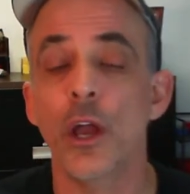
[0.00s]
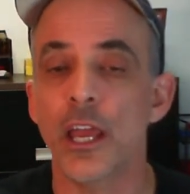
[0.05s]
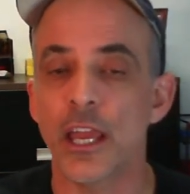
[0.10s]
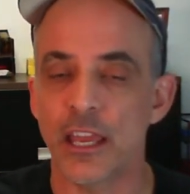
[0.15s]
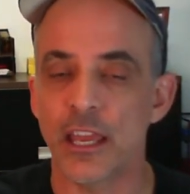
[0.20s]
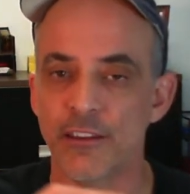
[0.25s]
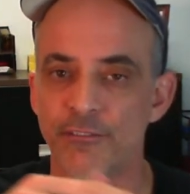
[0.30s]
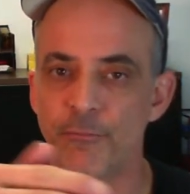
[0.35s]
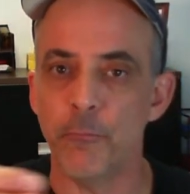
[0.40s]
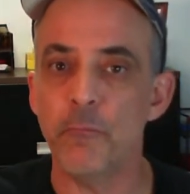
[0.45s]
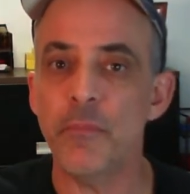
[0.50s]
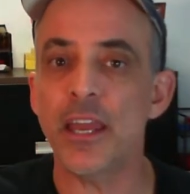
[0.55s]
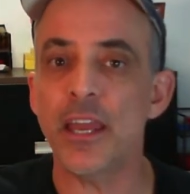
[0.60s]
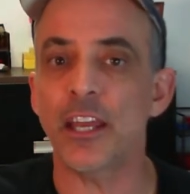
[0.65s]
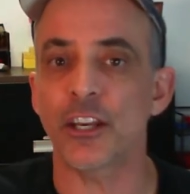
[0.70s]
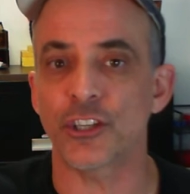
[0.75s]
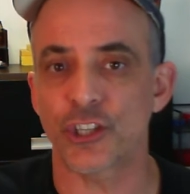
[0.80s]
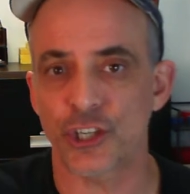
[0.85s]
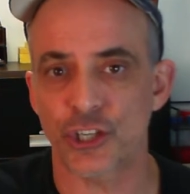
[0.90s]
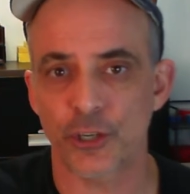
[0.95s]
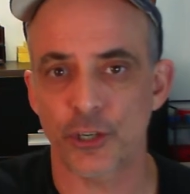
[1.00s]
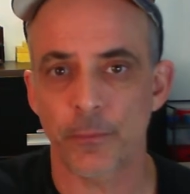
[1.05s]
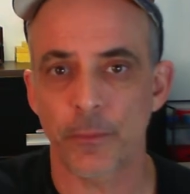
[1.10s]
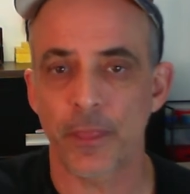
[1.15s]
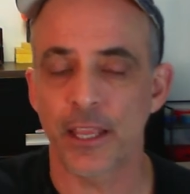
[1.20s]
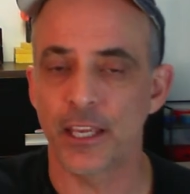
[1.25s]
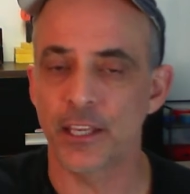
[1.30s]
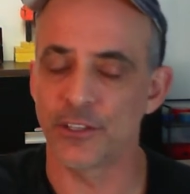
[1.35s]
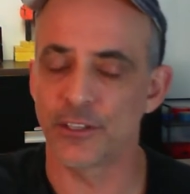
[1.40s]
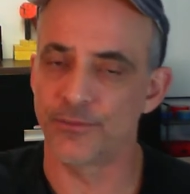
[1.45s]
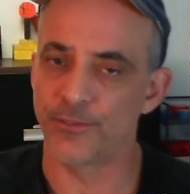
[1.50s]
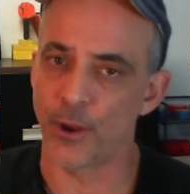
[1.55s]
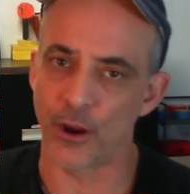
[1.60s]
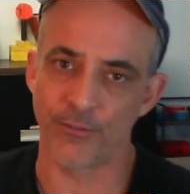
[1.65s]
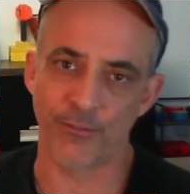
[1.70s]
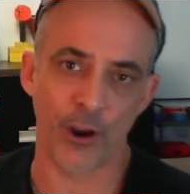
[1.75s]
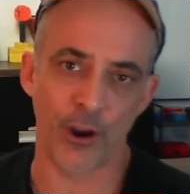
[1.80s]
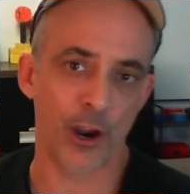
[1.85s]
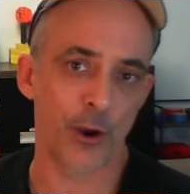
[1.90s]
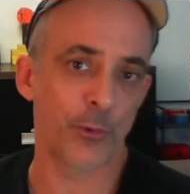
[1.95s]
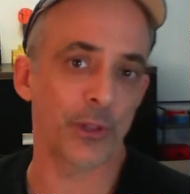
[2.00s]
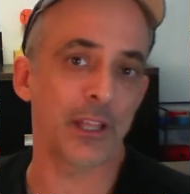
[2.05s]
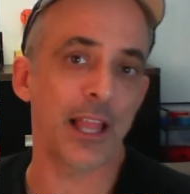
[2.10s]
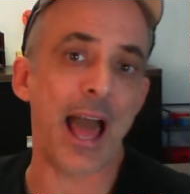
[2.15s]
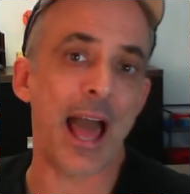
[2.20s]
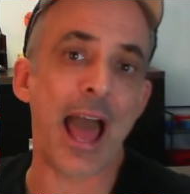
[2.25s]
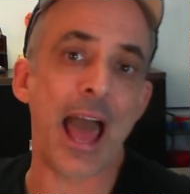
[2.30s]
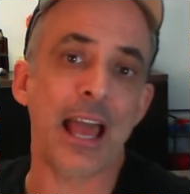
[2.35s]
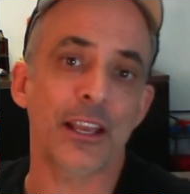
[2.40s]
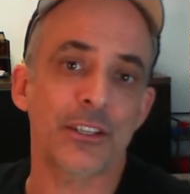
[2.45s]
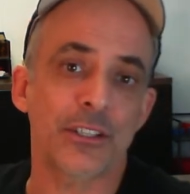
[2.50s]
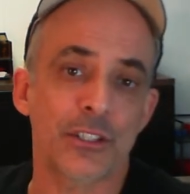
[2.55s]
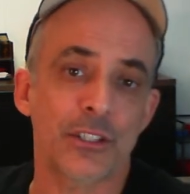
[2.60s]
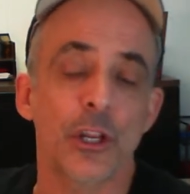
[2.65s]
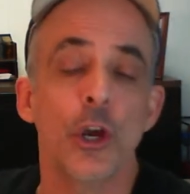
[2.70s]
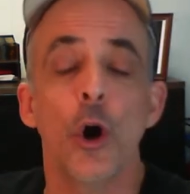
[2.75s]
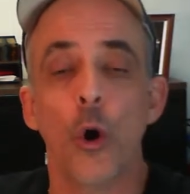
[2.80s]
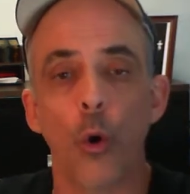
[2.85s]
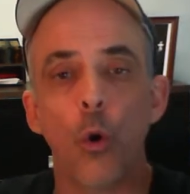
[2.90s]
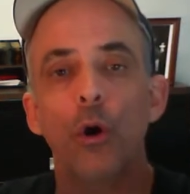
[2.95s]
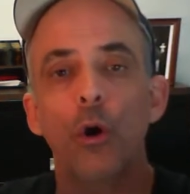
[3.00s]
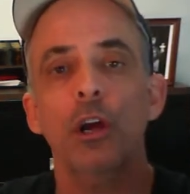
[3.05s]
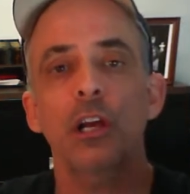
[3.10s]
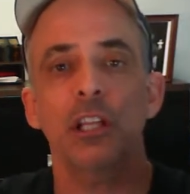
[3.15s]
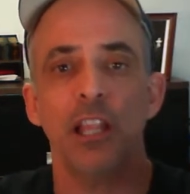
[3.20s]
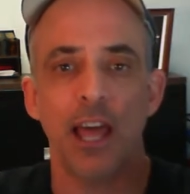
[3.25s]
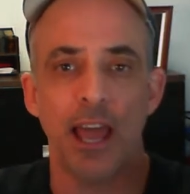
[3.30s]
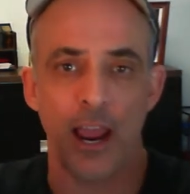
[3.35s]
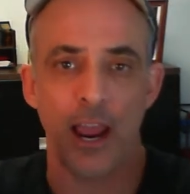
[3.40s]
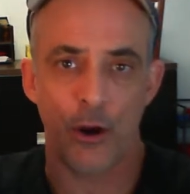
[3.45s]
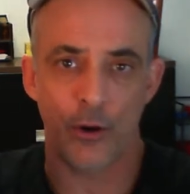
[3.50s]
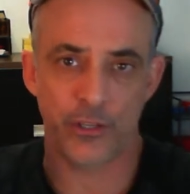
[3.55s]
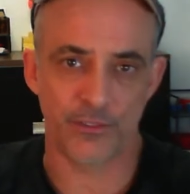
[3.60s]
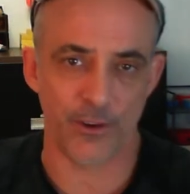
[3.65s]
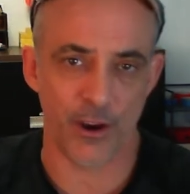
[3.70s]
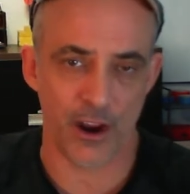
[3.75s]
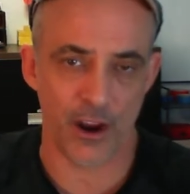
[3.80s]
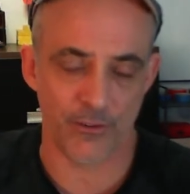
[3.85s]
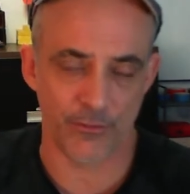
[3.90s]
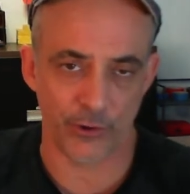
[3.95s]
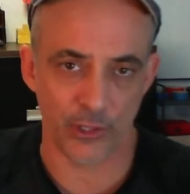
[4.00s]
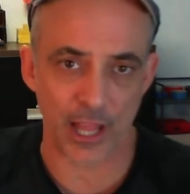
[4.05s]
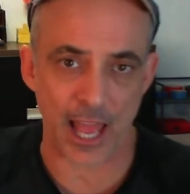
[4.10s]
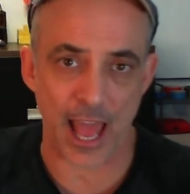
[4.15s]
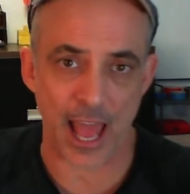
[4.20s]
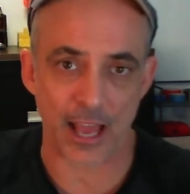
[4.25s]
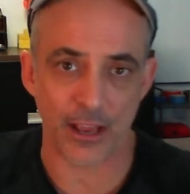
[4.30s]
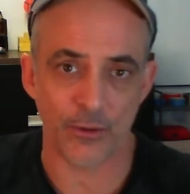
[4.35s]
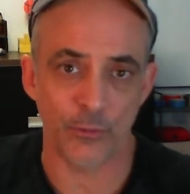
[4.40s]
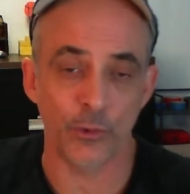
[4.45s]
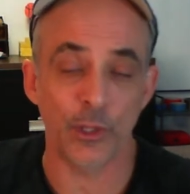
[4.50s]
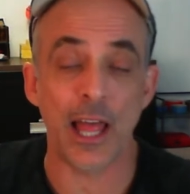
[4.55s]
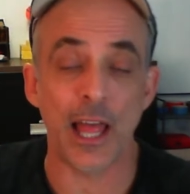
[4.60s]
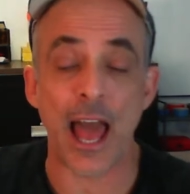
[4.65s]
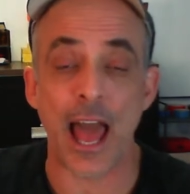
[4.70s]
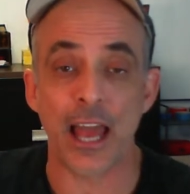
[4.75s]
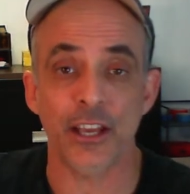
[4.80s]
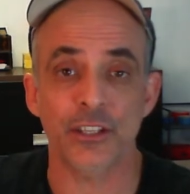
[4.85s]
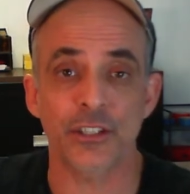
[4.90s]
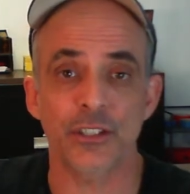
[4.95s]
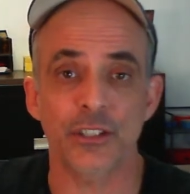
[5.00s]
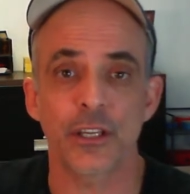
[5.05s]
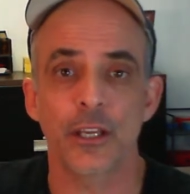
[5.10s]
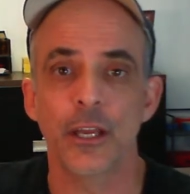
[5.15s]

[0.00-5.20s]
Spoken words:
If Mitch is very, very relaxed, or Claire is very relaxed,